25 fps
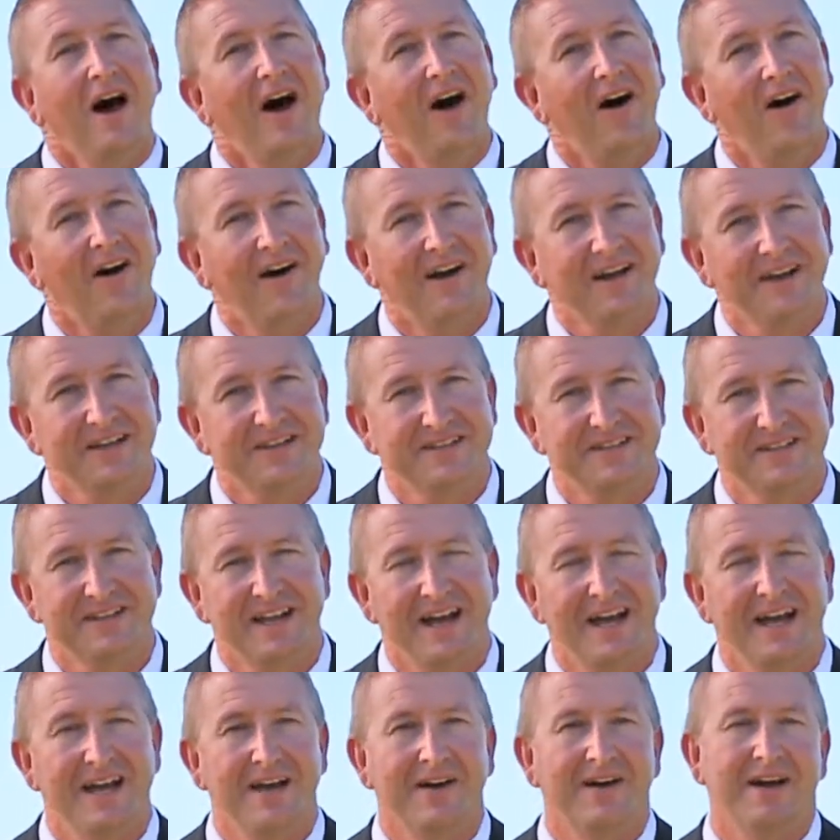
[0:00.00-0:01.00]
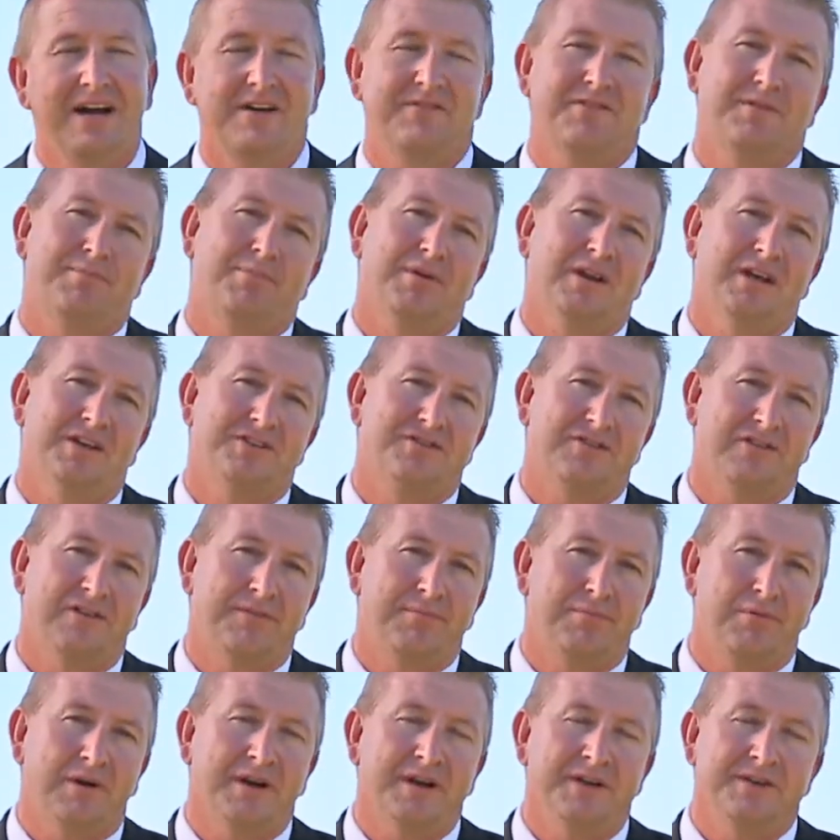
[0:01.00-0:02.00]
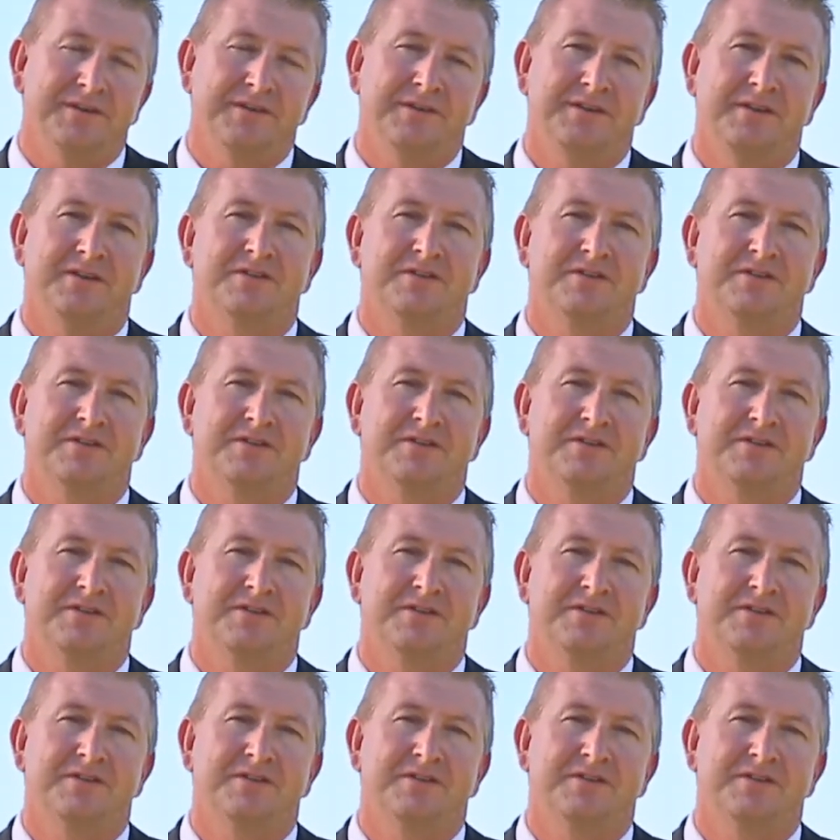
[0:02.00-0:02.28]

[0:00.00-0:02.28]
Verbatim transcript: Hi, and today I have the pleasure of bringing you